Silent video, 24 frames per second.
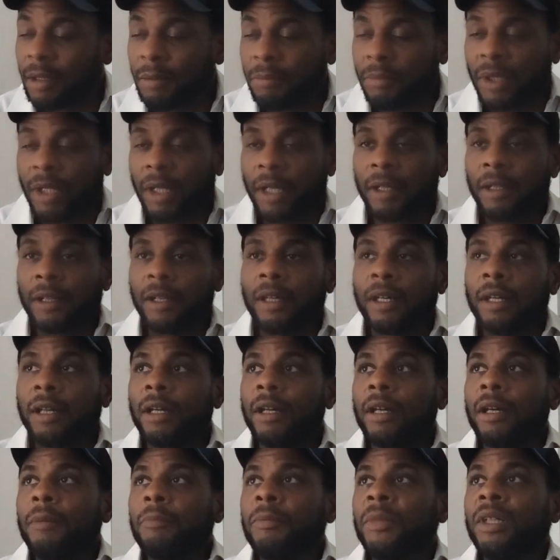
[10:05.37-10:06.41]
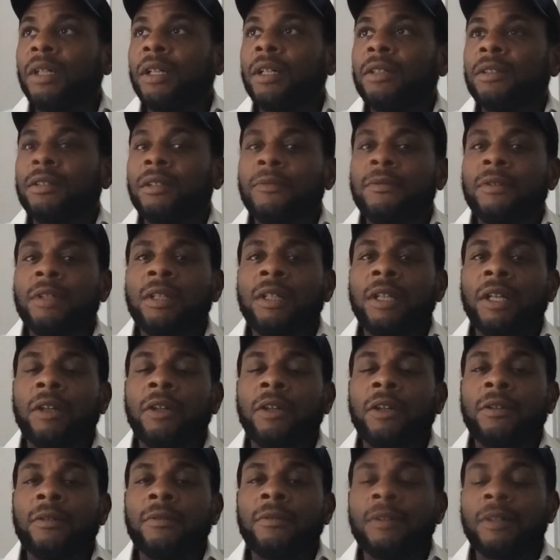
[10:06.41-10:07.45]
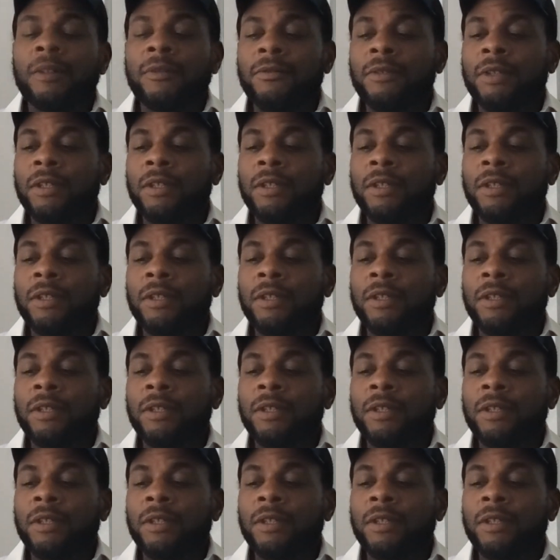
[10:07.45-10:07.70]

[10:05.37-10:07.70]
but because of the narrative of